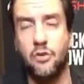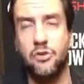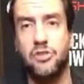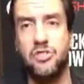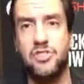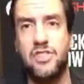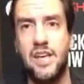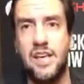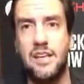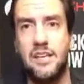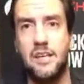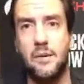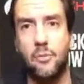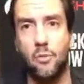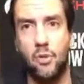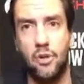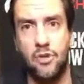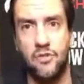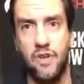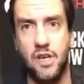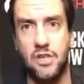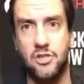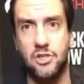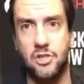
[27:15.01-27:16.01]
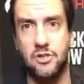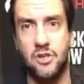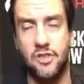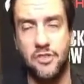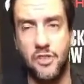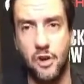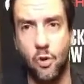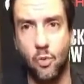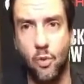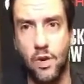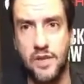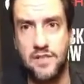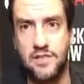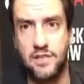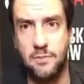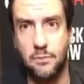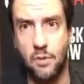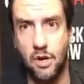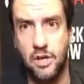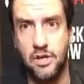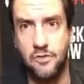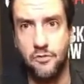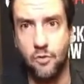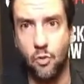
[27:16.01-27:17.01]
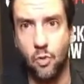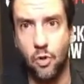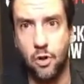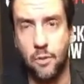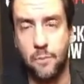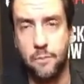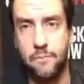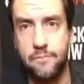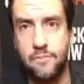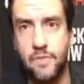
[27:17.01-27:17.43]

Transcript: stadium renovation that they're raising money for.